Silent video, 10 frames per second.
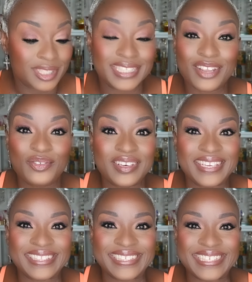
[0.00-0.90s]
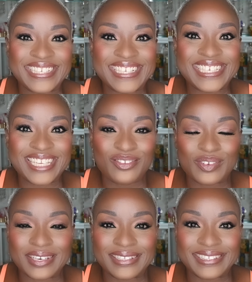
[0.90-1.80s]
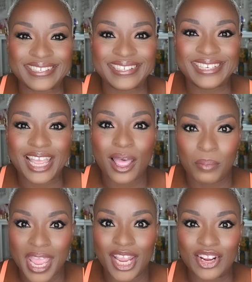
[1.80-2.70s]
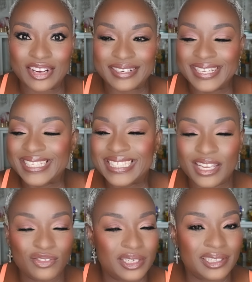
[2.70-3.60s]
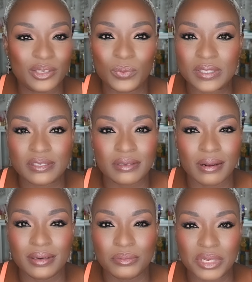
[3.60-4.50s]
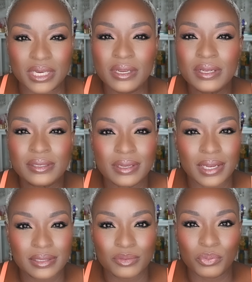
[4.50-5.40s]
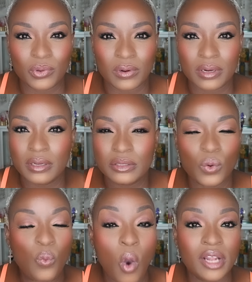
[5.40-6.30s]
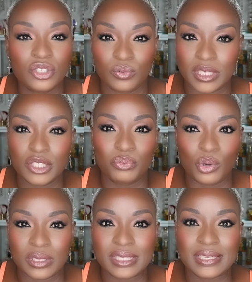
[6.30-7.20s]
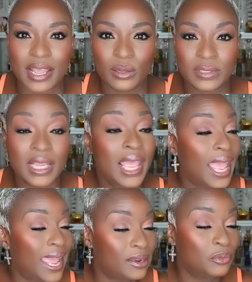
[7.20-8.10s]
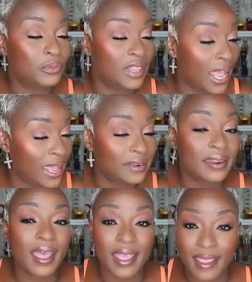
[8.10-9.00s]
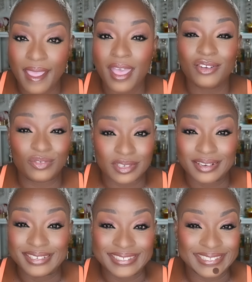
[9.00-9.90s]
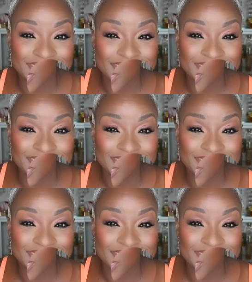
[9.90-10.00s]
Definitely, definitely a banger. Definitely what started me to explore, to want to explore this house. And that I have done.